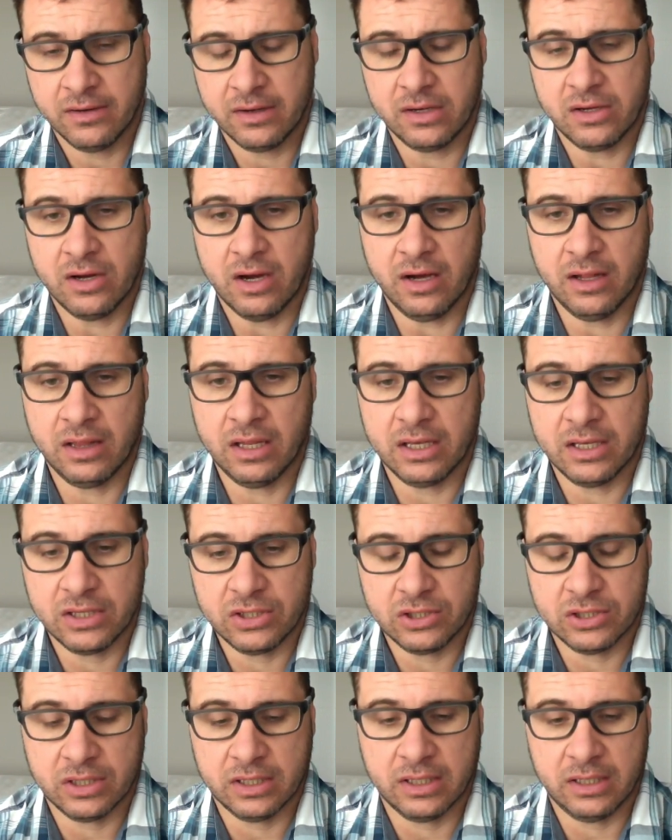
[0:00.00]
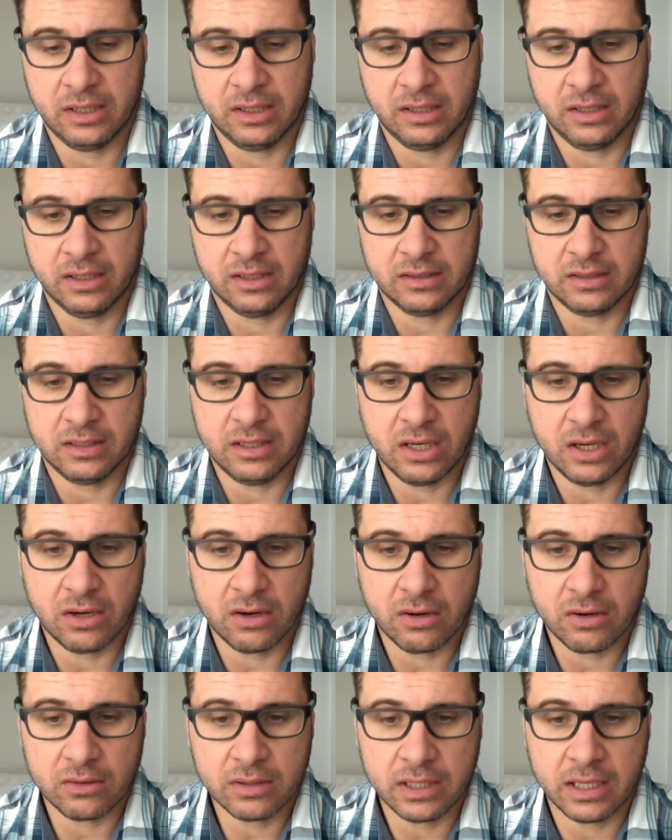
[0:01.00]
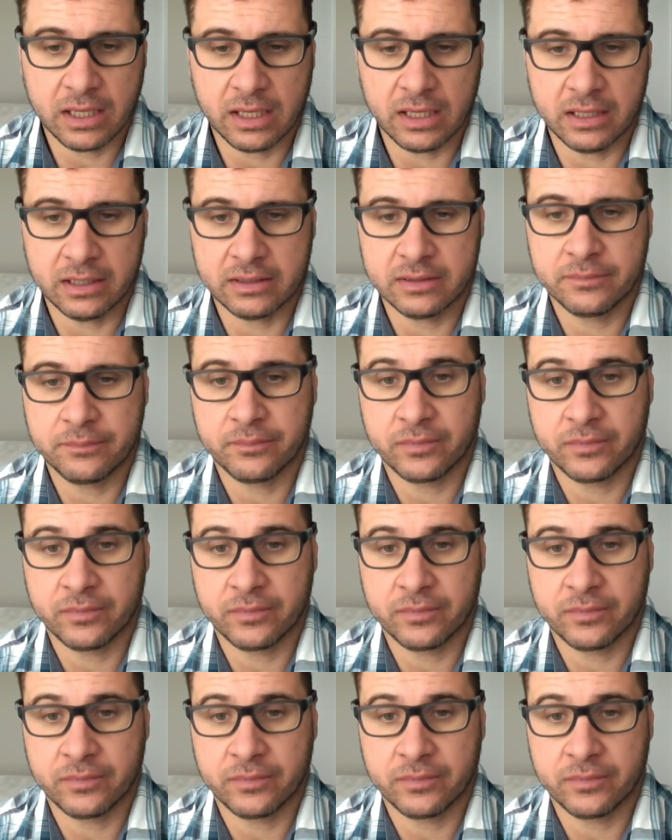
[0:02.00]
knowledge and, and gear that